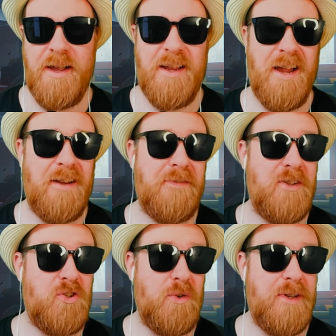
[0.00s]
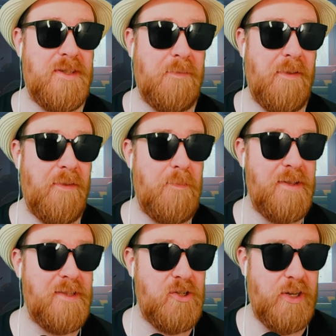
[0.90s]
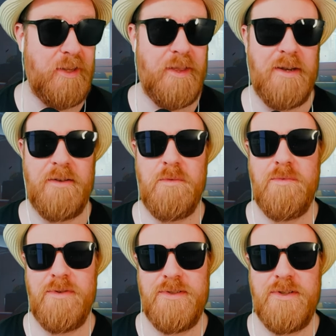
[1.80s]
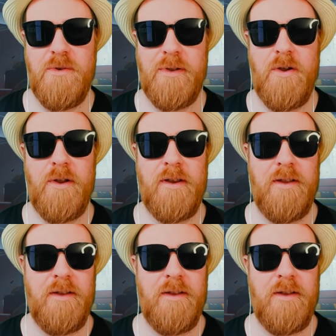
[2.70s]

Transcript: Kind of enjoyed some of the messaging that was going on.